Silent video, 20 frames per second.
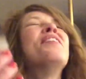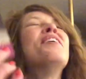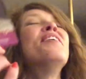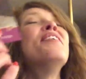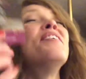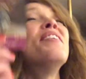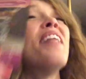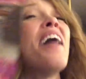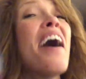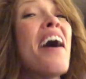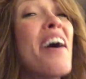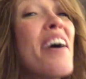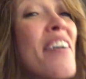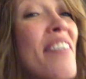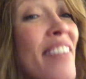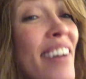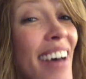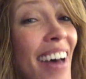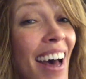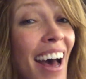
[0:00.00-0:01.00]

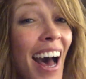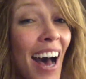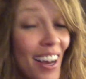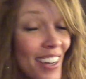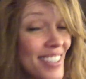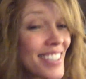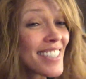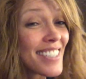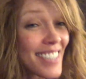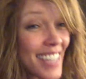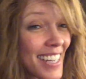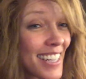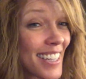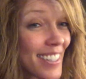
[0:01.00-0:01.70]
love. I was gonna say